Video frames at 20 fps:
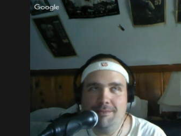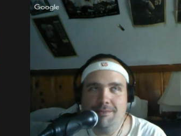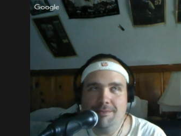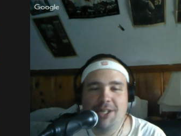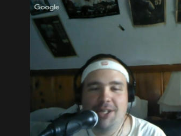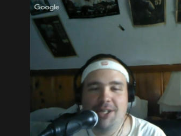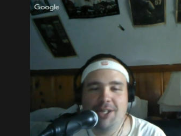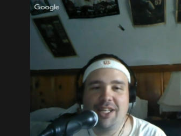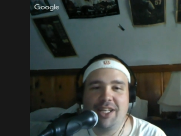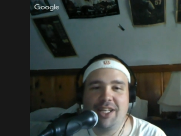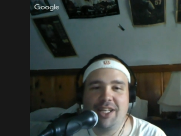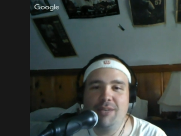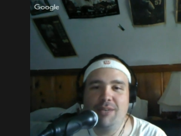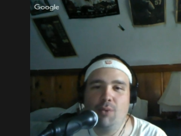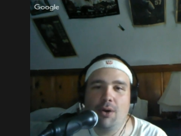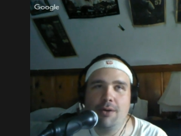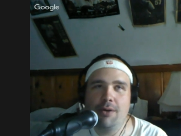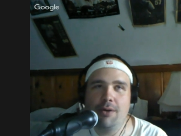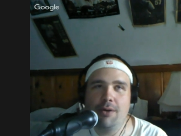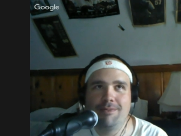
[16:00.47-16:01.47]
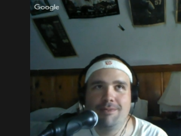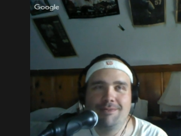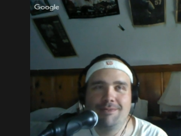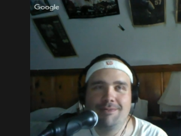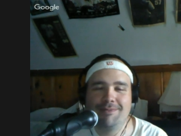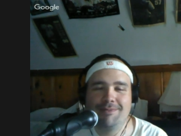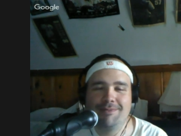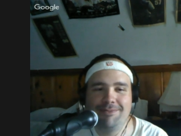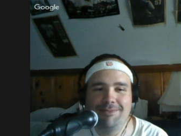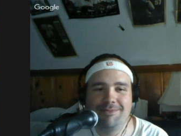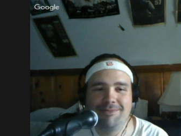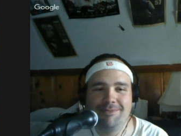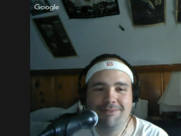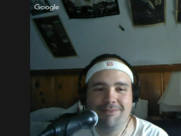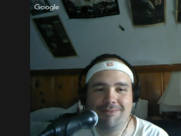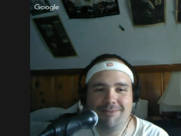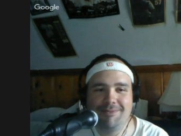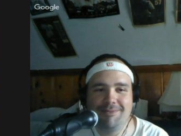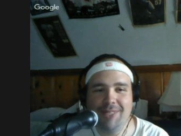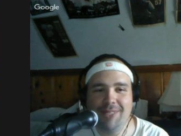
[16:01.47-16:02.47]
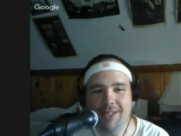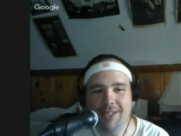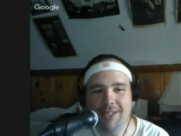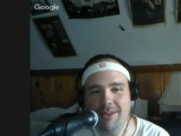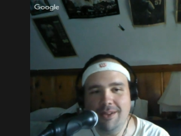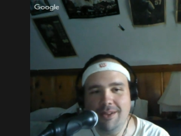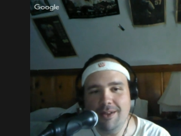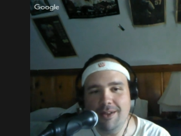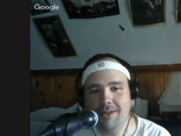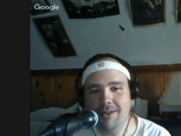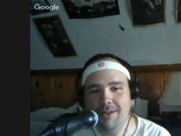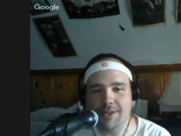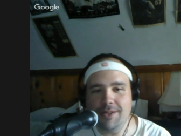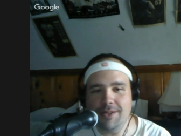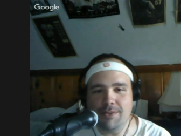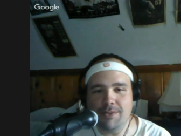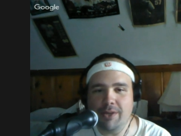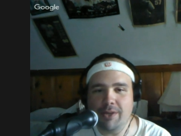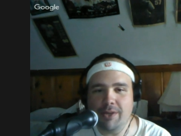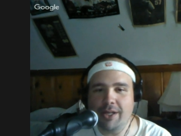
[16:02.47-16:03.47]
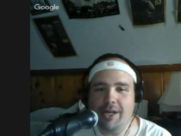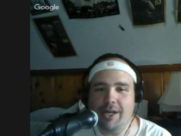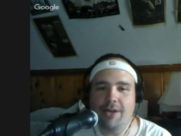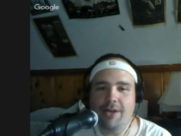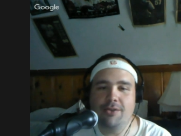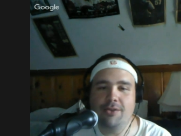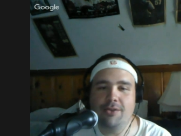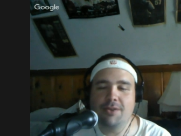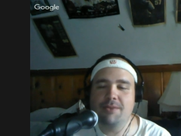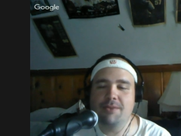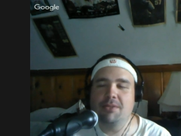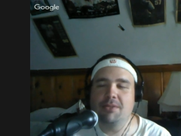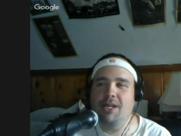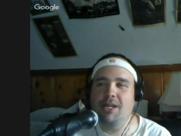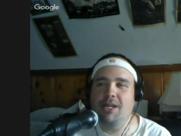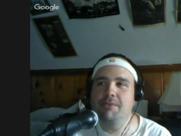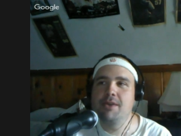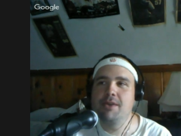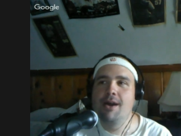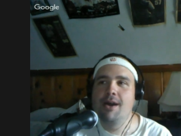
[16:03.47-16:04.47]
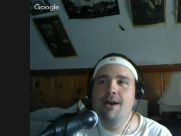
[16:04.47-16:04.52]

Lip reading: a clean word. That's the way they gotta do it sometimes.